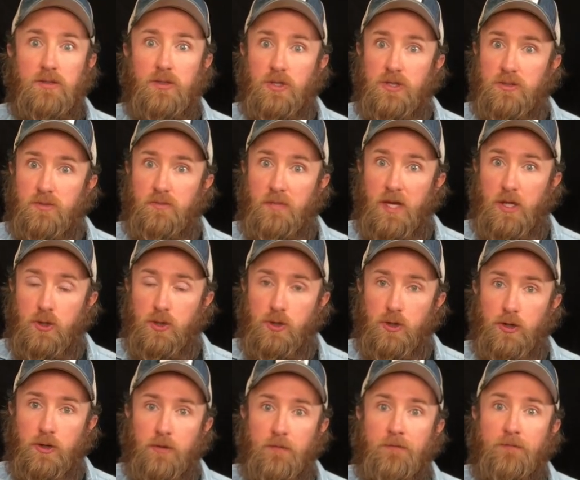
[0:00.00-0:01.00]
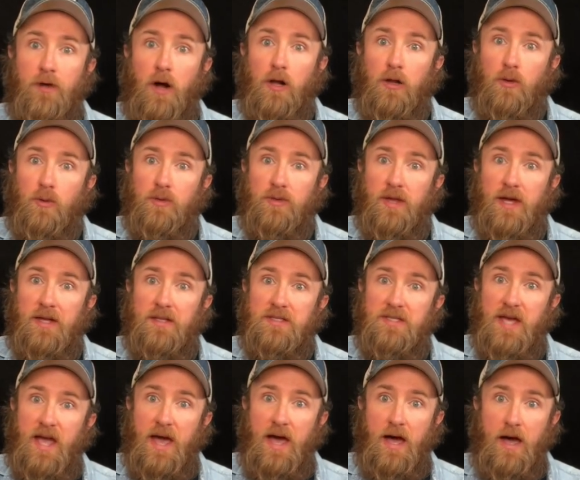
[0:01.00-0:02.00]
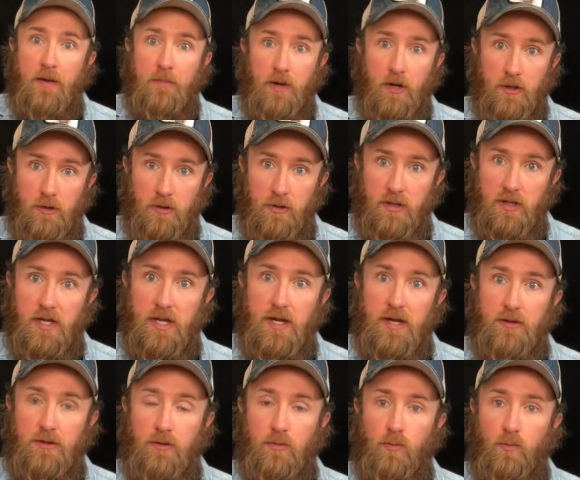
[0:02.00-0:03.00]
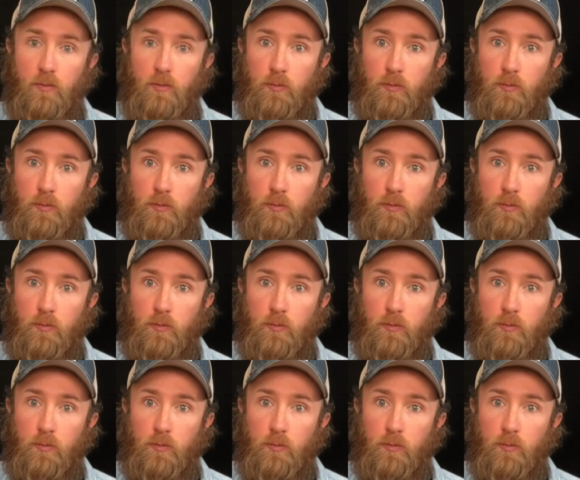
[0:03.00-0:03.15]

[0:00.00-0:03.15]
just make sure you're following that tab underneath and